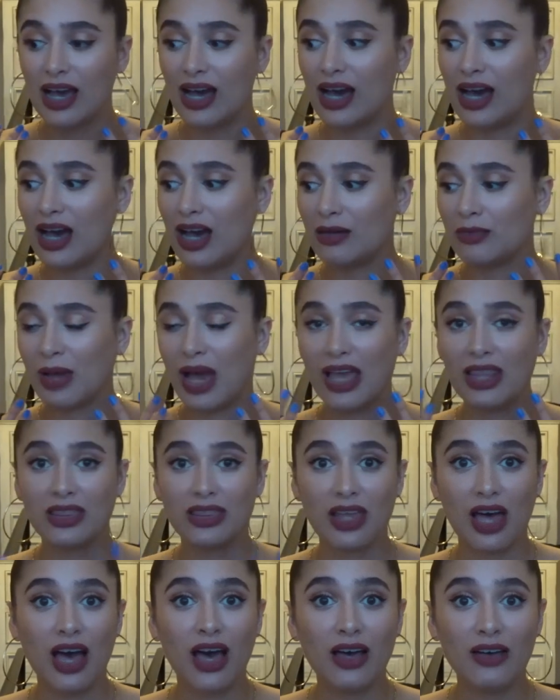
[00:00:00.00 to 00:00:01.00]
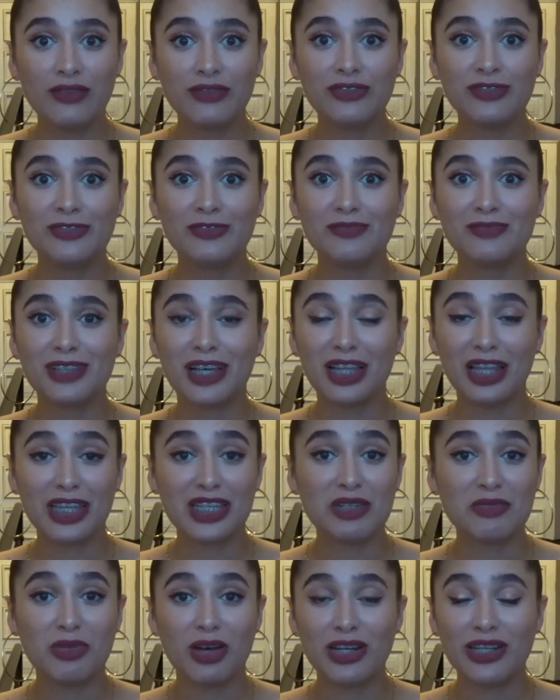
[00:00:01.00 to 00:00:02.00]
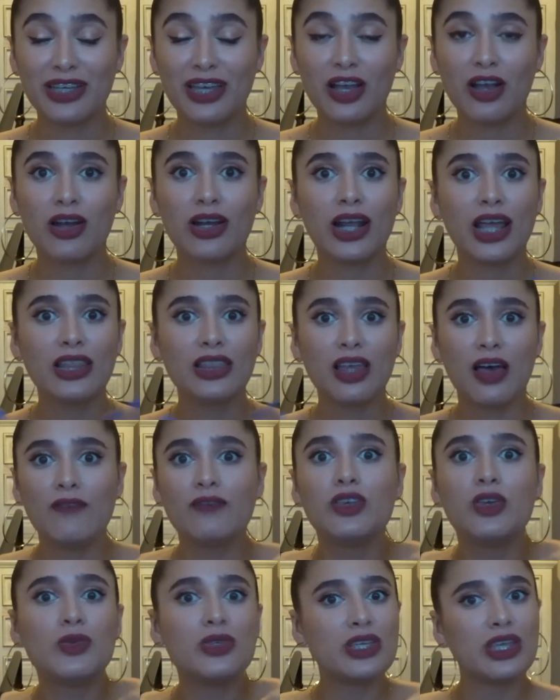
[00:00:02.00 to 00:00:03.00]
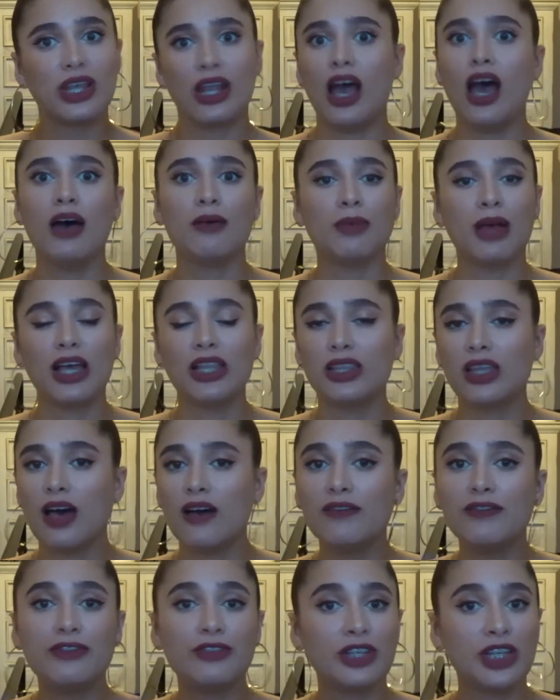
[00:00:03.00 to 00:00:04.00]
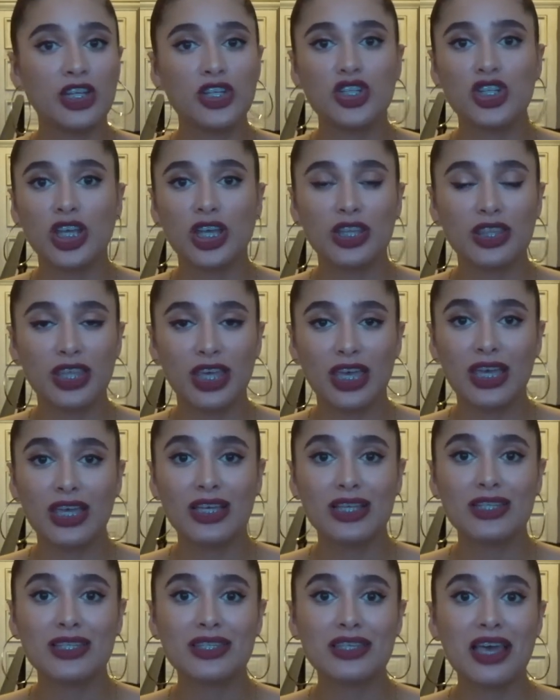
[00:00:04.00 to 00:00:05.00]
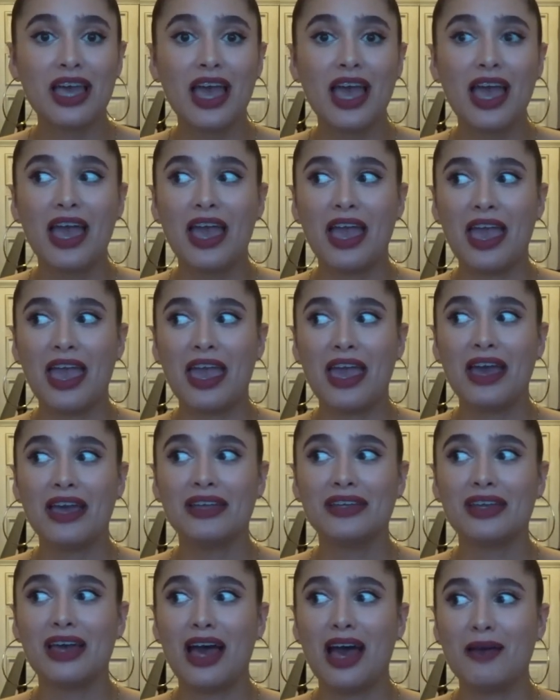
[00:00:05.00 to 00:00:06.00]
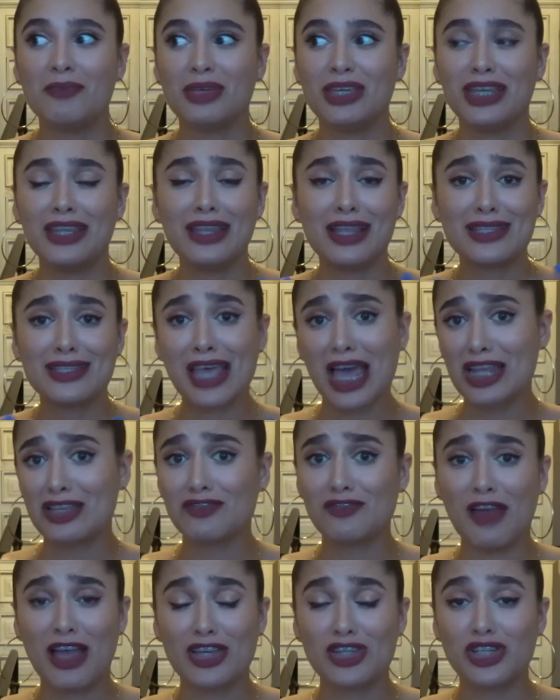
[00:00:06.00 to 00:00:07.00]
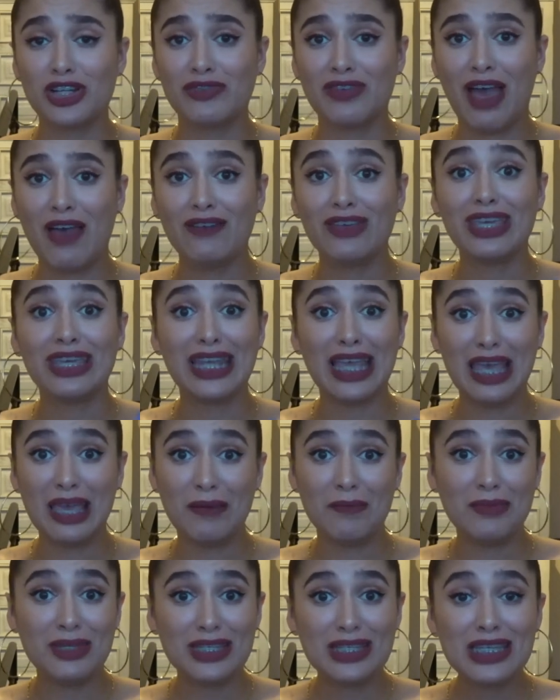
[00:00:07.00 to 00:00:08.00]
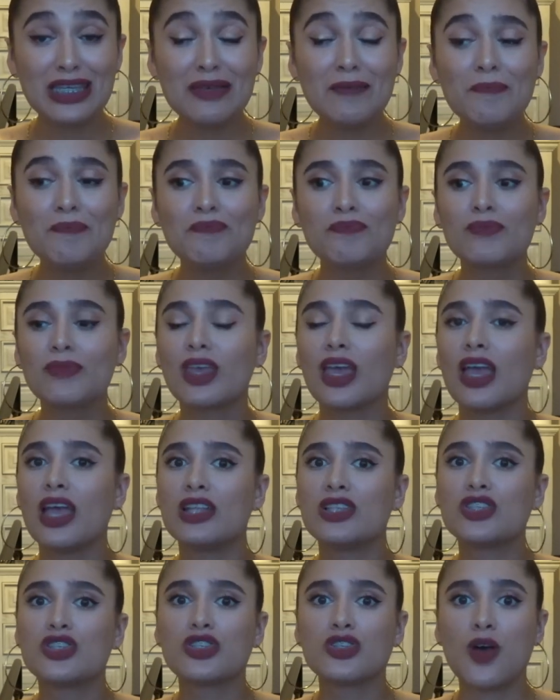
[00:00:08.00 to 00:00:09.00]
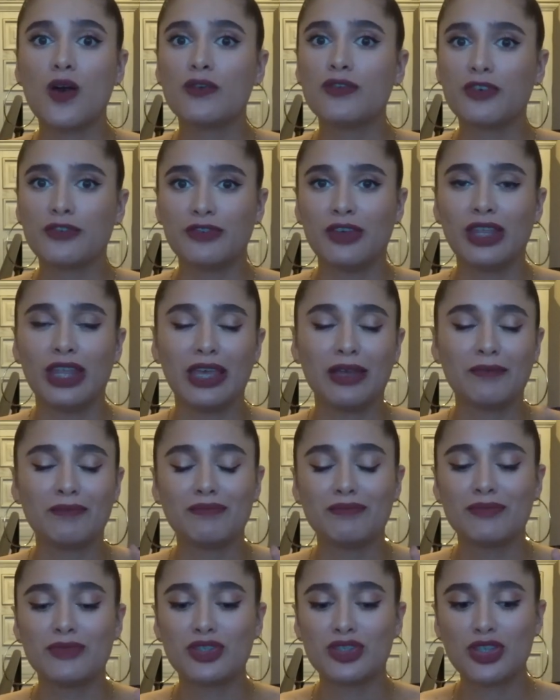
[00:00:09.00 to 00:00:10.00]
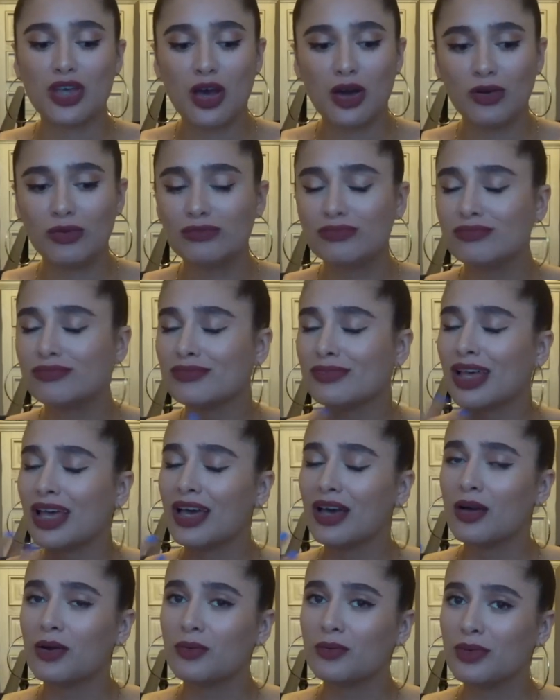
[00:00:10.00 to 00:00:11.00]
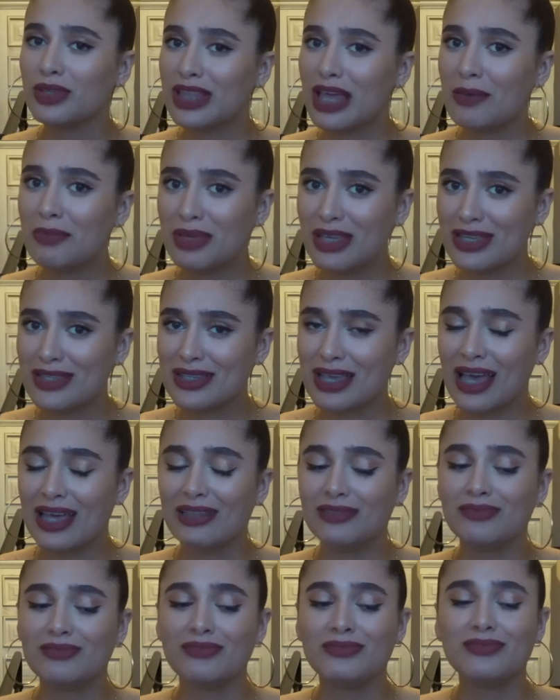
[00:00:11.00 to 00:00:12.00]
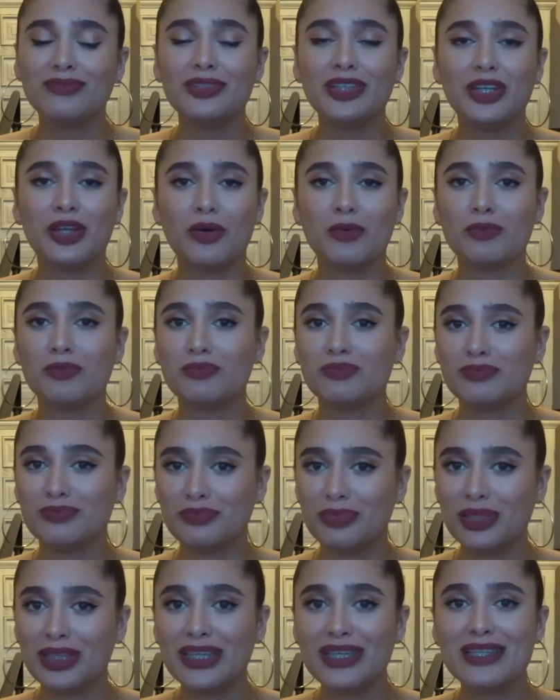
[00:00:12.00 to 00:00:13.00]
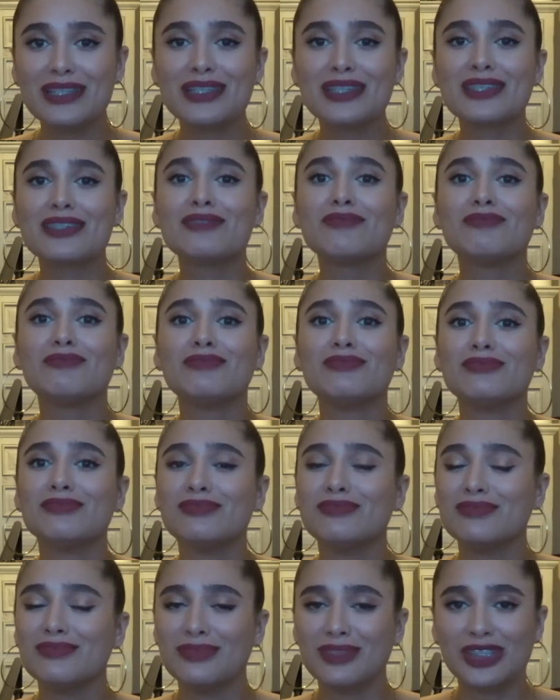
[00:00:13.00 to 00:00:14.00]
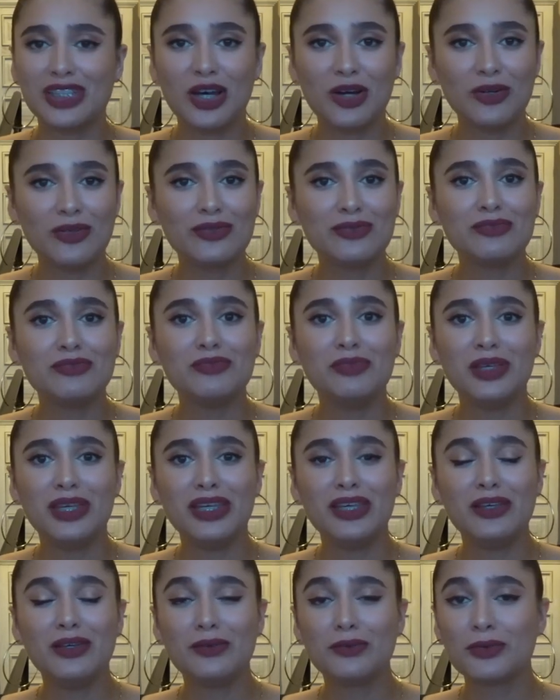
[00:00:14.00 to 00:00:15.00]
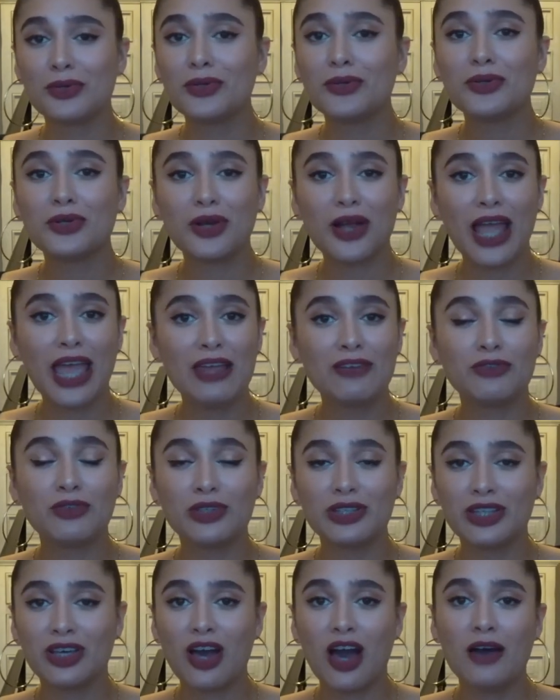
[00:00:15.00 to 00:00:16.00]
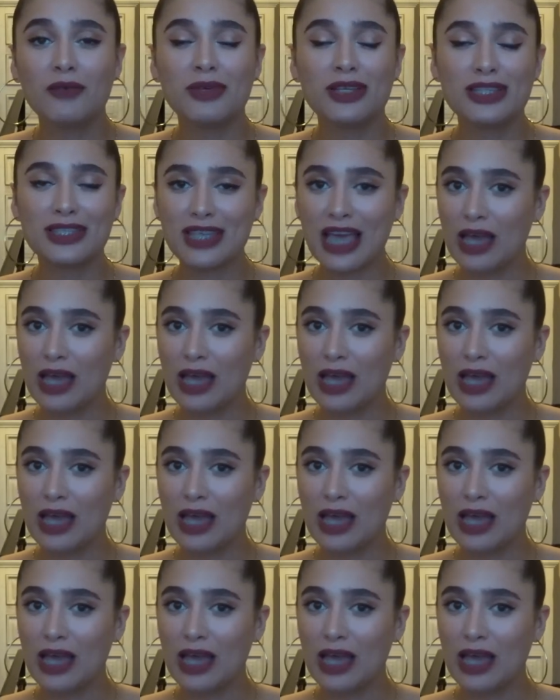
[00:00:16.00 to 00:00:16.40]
Um, I love collecting body care and I love using it up. I love finishing things and um, getting that satisfaction of having an empty, it's so fulfilling. So, with that being said, you know, please don't be rude or hateful in the comments.